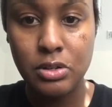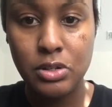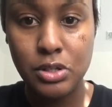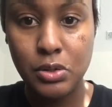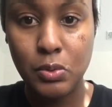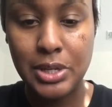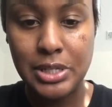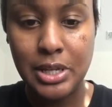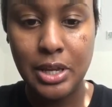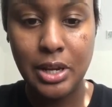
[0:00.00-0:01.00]

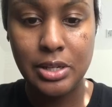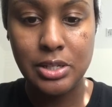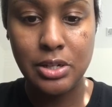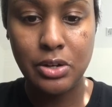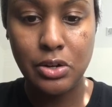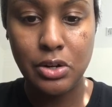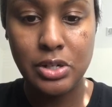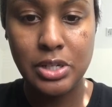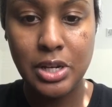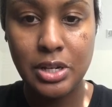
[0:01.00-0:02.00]
squeeze it as they're
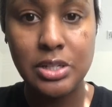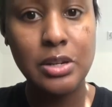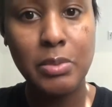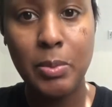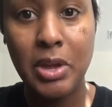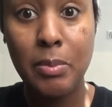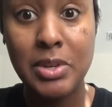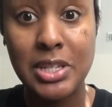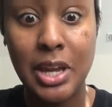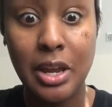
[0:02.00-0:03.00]
nursing to maybe
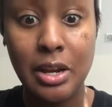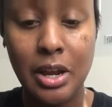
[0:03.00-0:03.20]
imitate